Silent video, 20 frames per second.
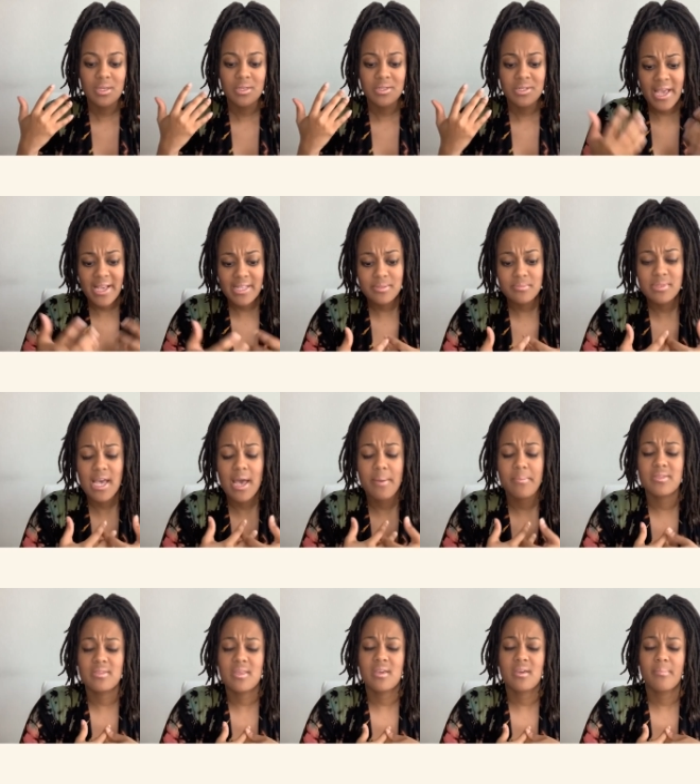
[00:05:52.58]
take some time
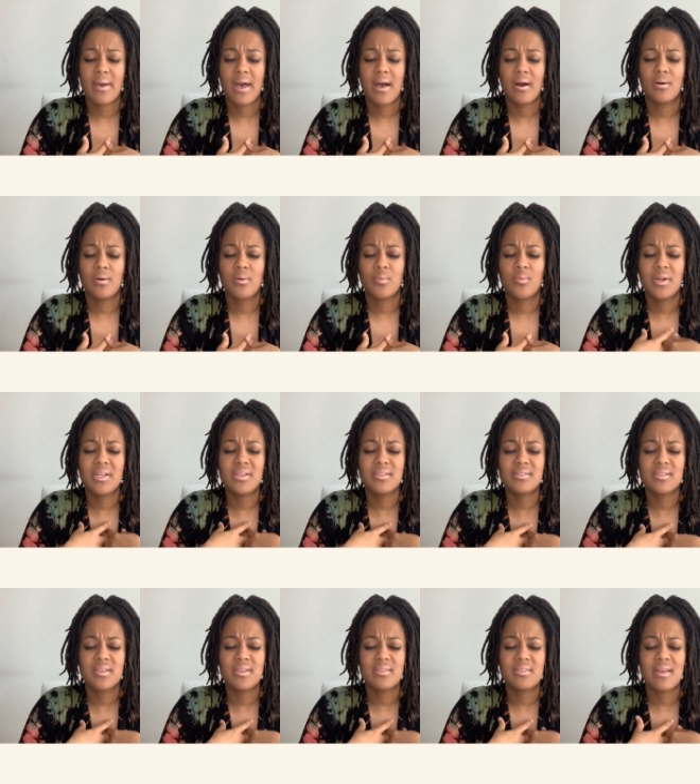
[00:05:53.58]
and think about what
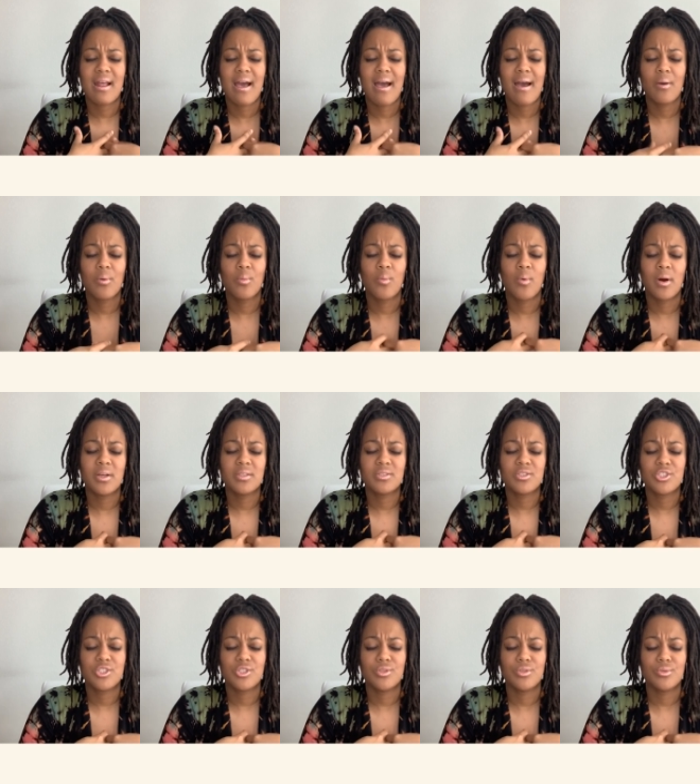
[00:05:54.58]
is it that I want
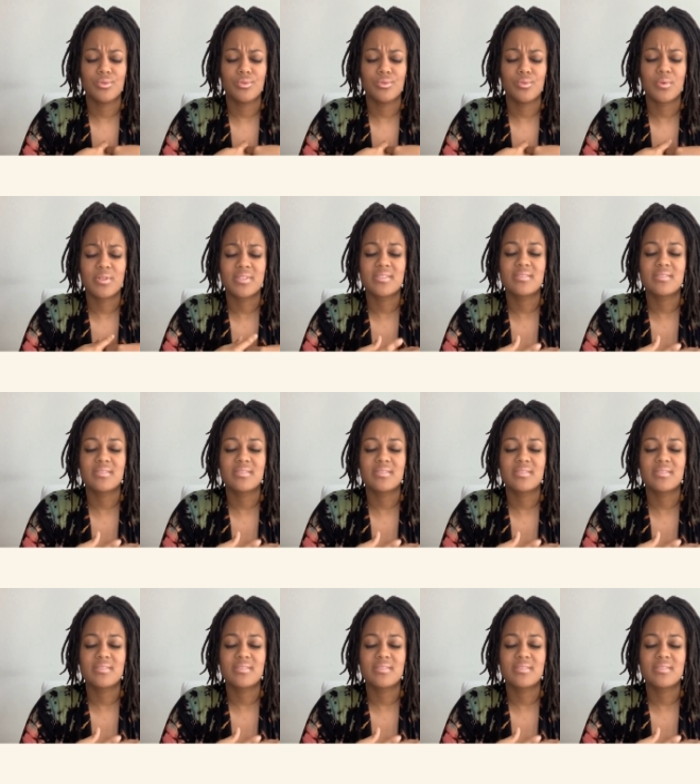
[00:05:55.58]
to